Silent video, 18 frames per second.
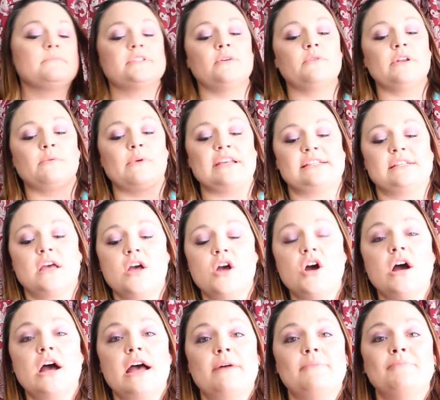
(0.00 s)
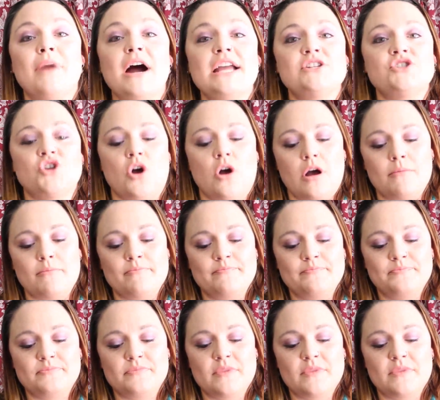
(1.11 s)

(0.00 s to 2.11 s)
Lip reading: So anyways, my job,